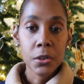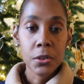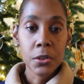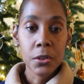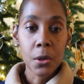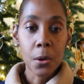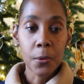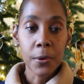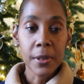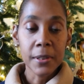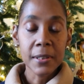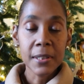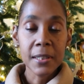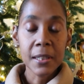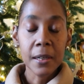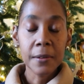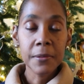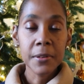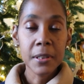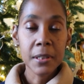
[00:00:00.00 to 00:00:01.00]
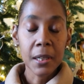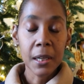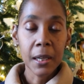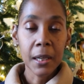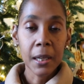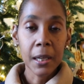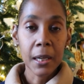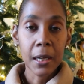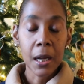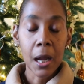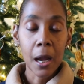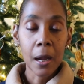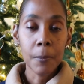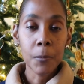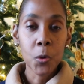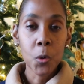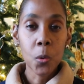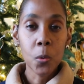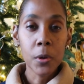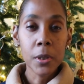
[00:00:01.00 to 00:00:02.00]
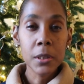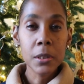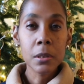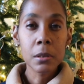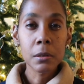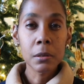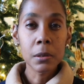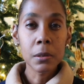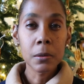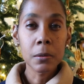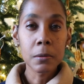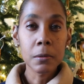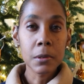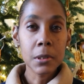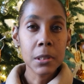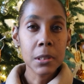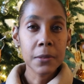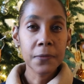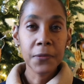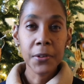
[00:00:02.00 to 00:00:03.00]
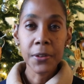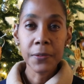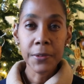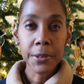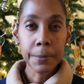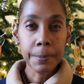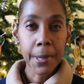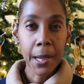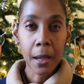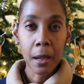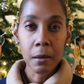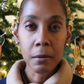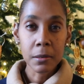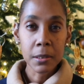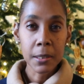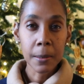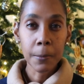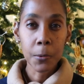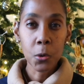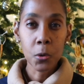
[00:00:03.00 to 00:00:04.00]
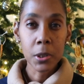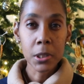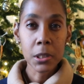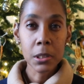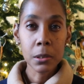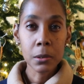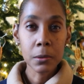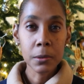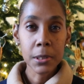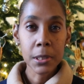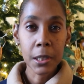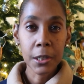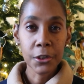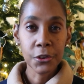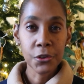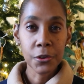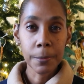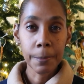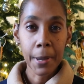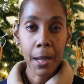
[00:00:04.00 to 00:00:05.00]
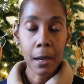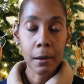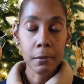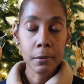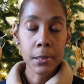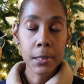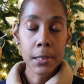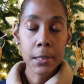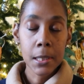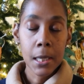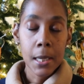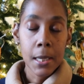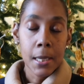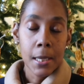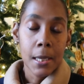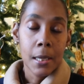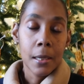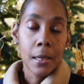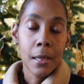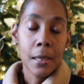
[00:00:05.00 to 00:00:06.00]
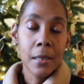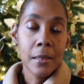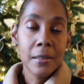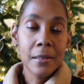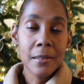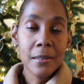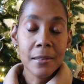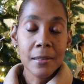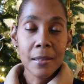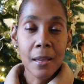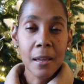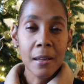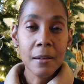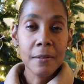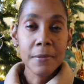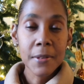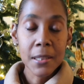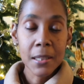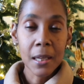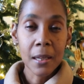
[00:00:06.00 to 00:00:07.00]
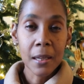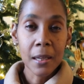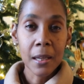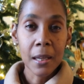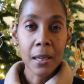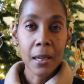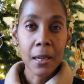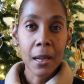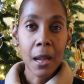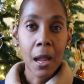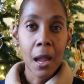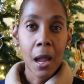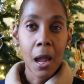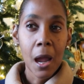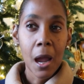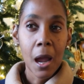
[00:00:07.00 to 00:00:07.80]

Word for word: So instead of saying, I'm going to lose 50 pounds, I'm going to lose 100 pounds, instead of saying,